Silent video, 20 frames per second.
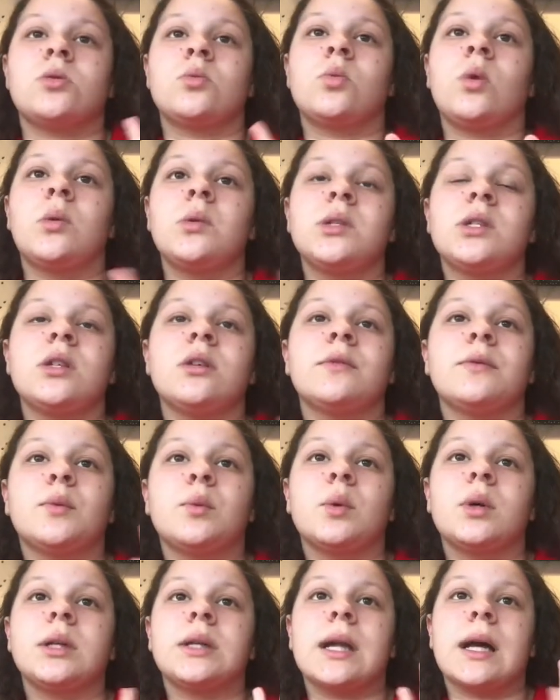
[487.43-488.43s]
what was the other
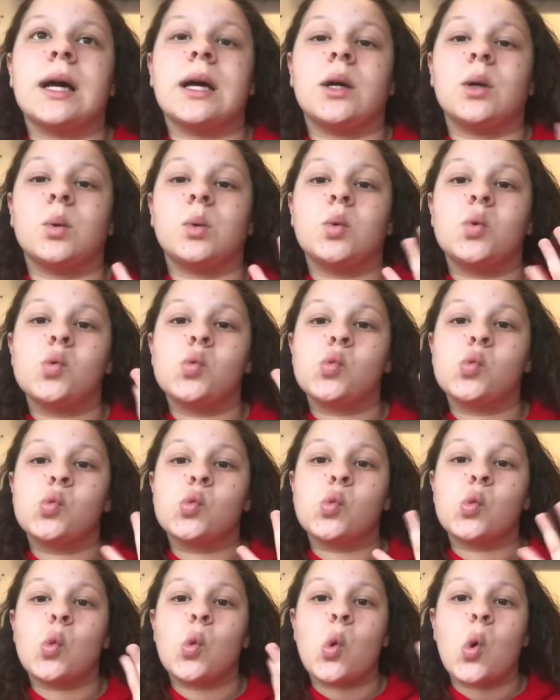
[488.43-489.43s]
one
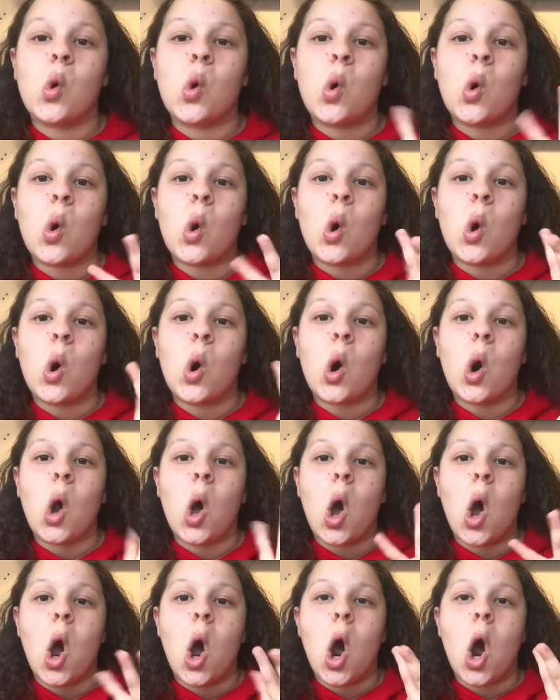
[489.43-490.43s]
now?
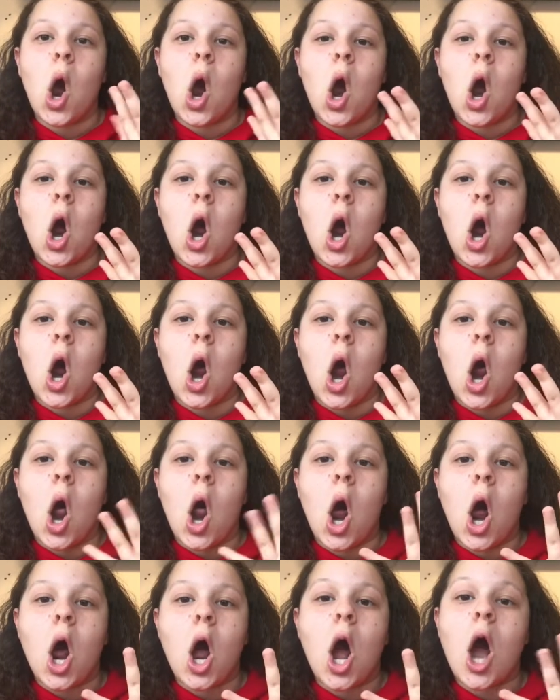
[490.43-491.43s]

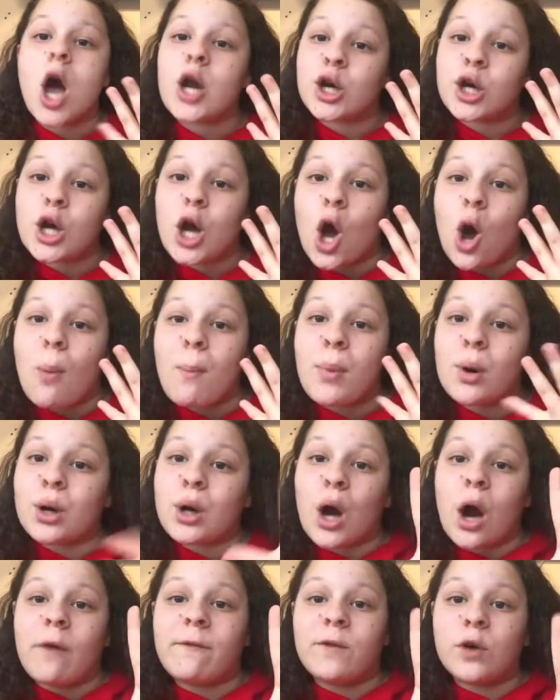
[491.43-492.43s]
I don't know, but
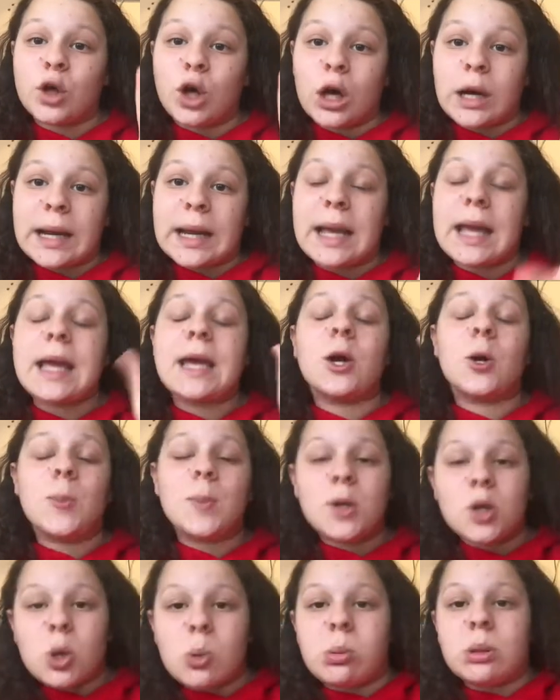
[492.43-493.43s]
I forgot it. It'll
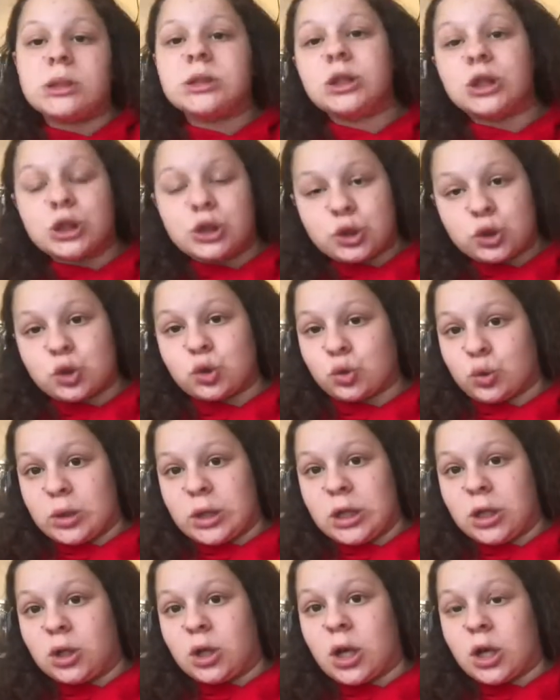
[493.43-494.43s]
be up on the
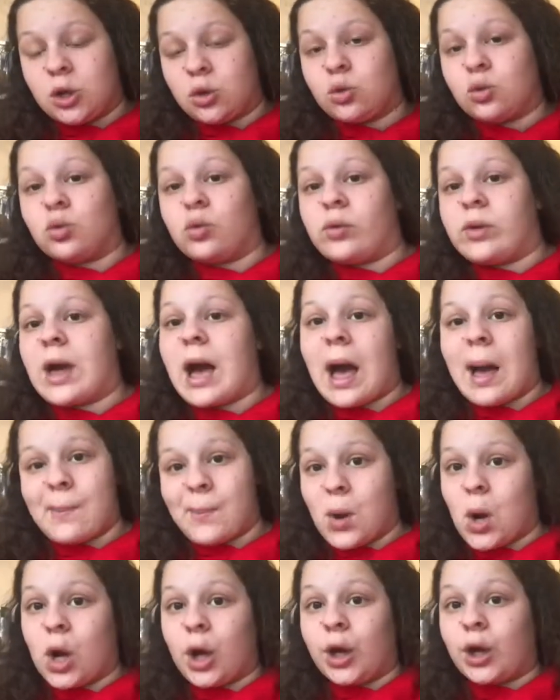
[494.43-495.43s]
screen and all the app
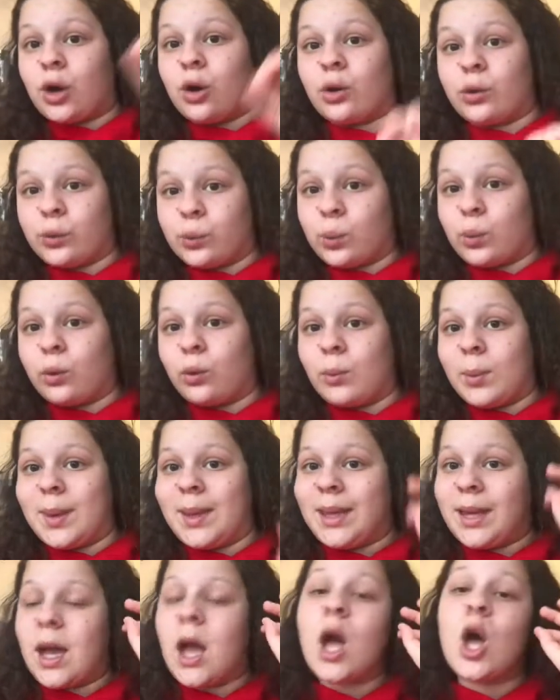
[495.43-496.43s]
icons will
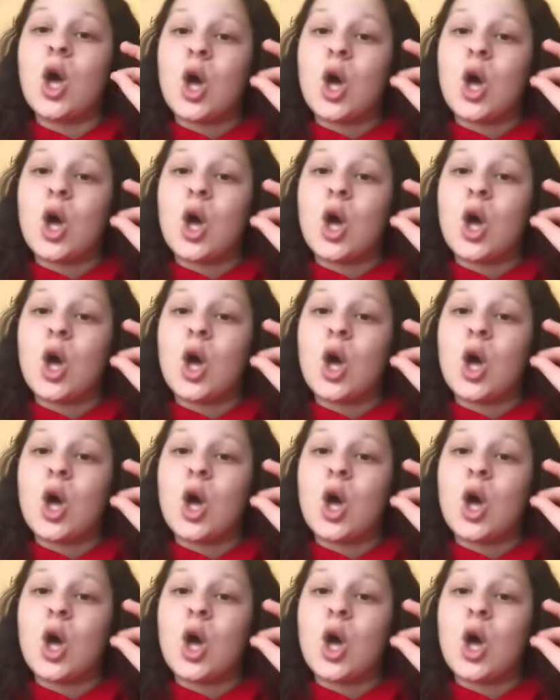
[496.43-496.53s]
be.